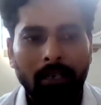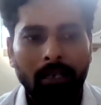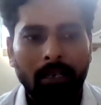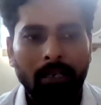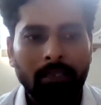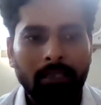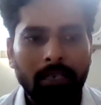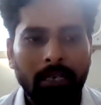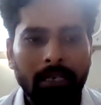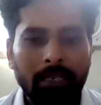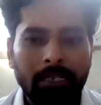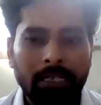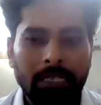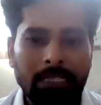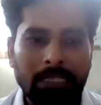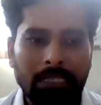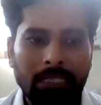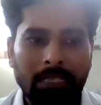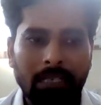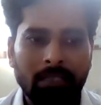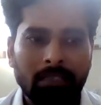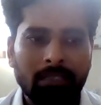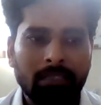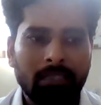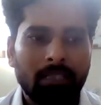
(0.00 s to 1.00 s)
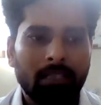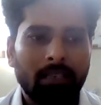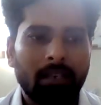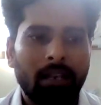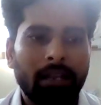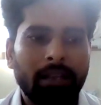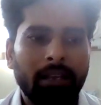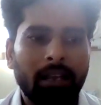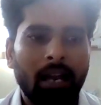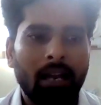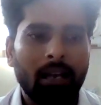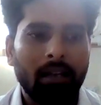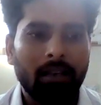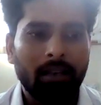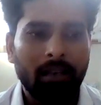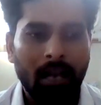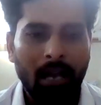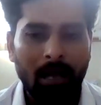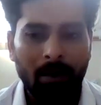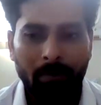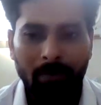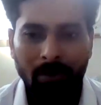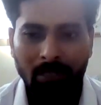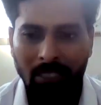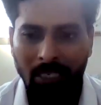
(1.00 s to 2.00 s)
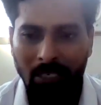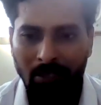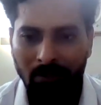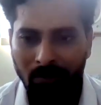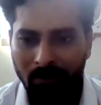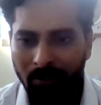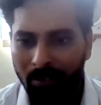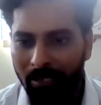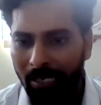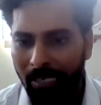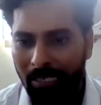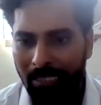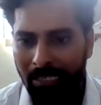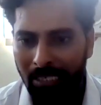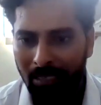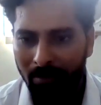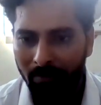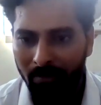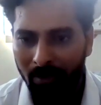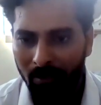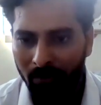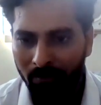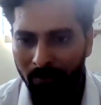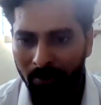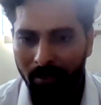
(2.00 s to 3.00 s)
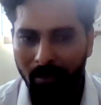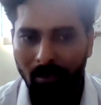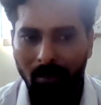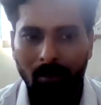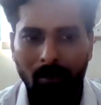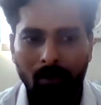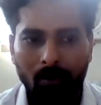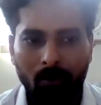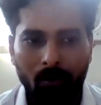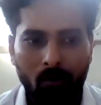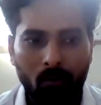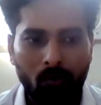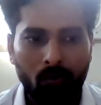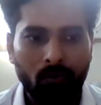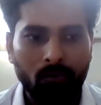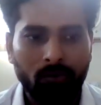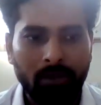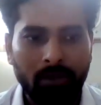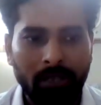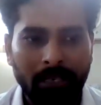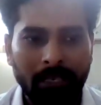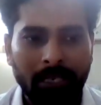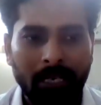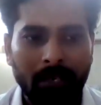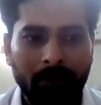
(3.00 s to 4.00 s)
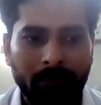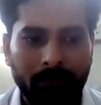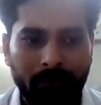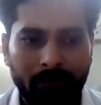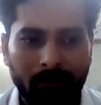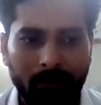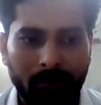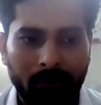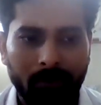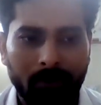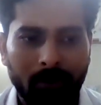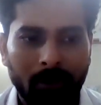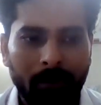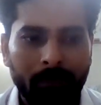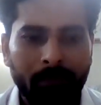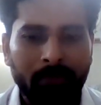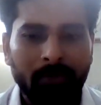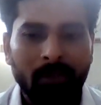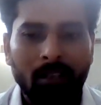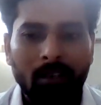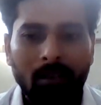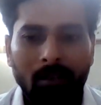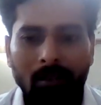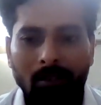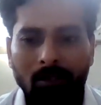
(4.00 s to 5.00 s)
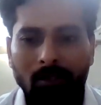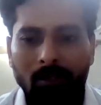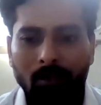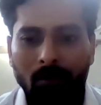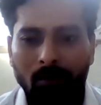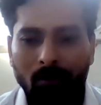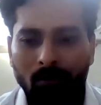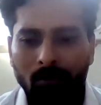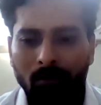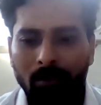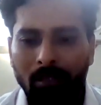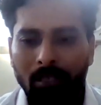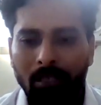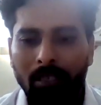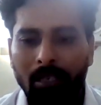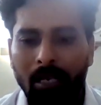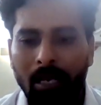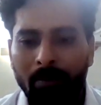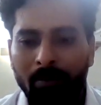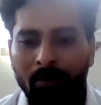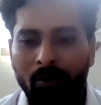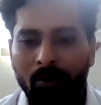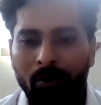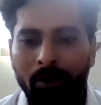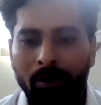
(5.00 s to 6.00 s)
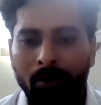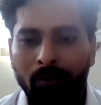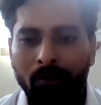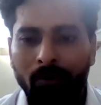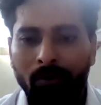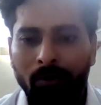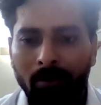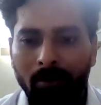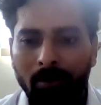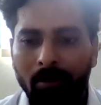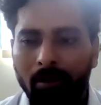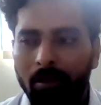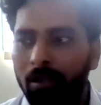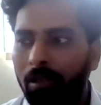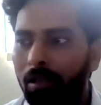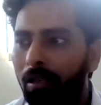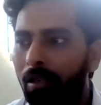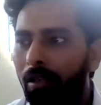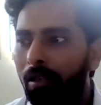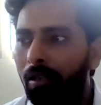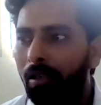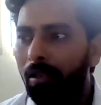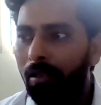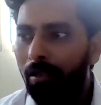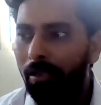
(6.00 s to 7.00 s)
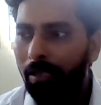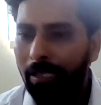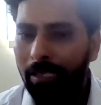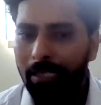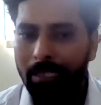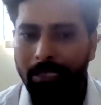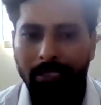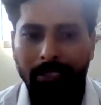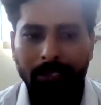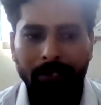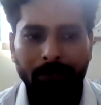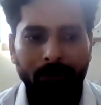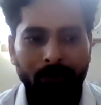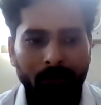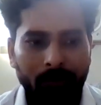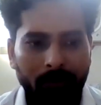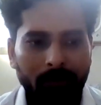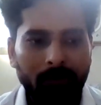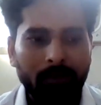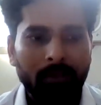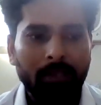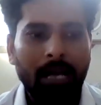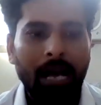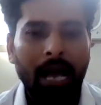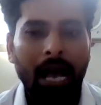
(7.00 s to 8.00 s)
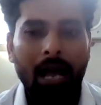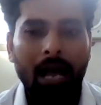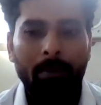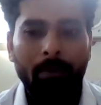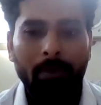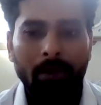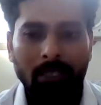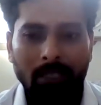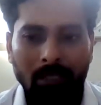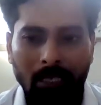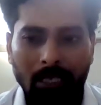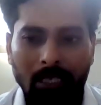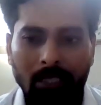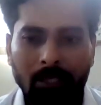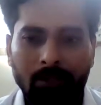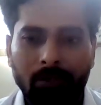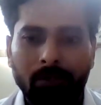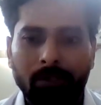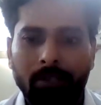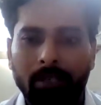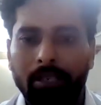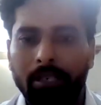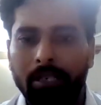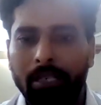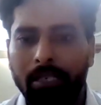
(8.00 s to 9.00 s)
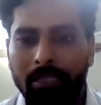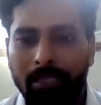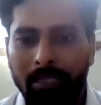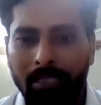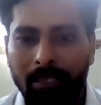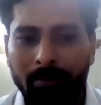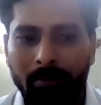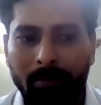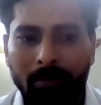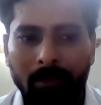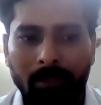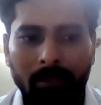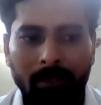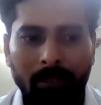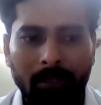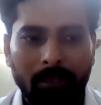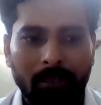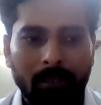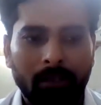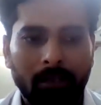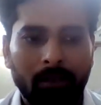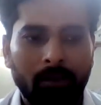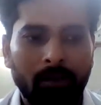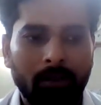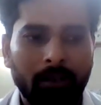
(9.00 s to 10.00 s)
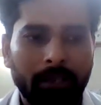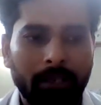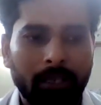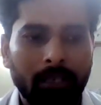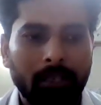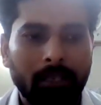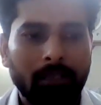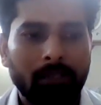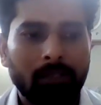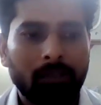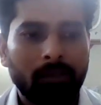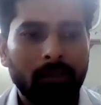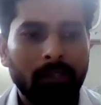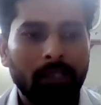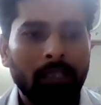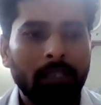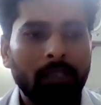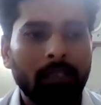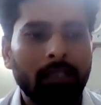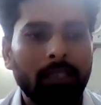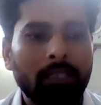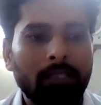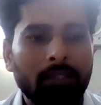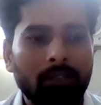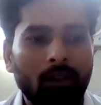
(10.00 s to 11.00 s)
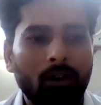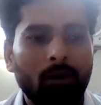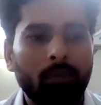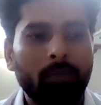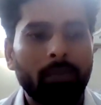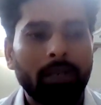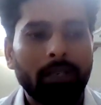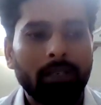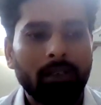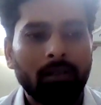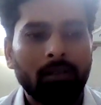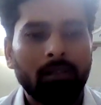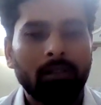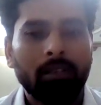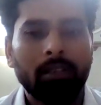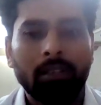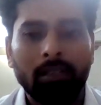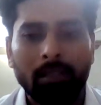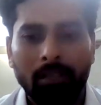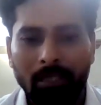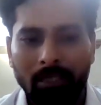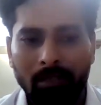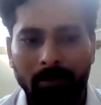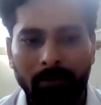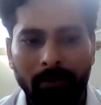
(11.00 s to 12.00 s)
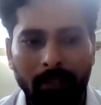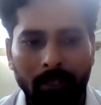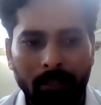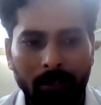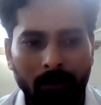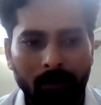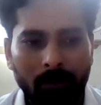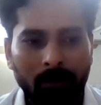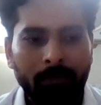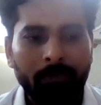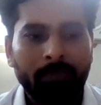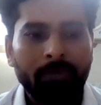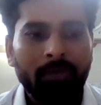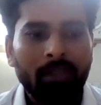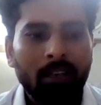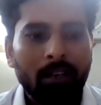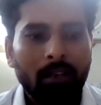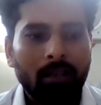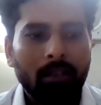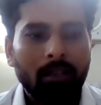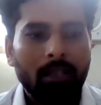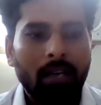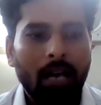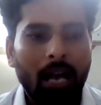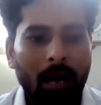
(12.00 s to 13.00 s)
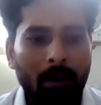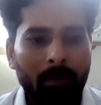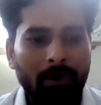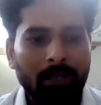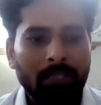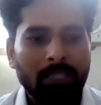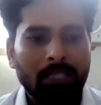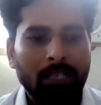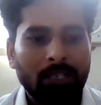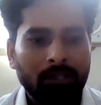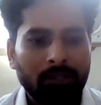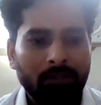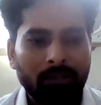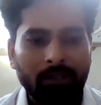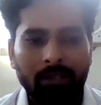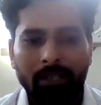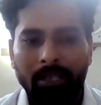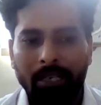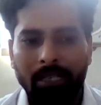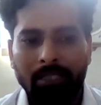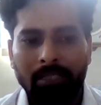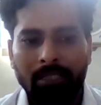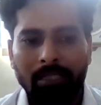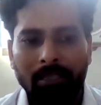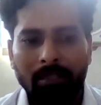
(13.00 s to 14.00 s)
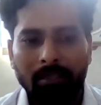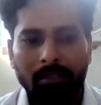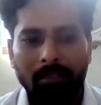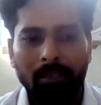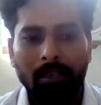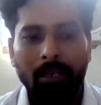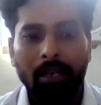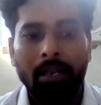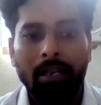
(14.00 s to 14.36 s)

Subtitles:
As I discussed, like hypersensitivity reaction number one, two, three, and four. Today I'm going to teach you the hypersensitivity reaction number third. So in this topic or in this video, hypersensitivity reaction is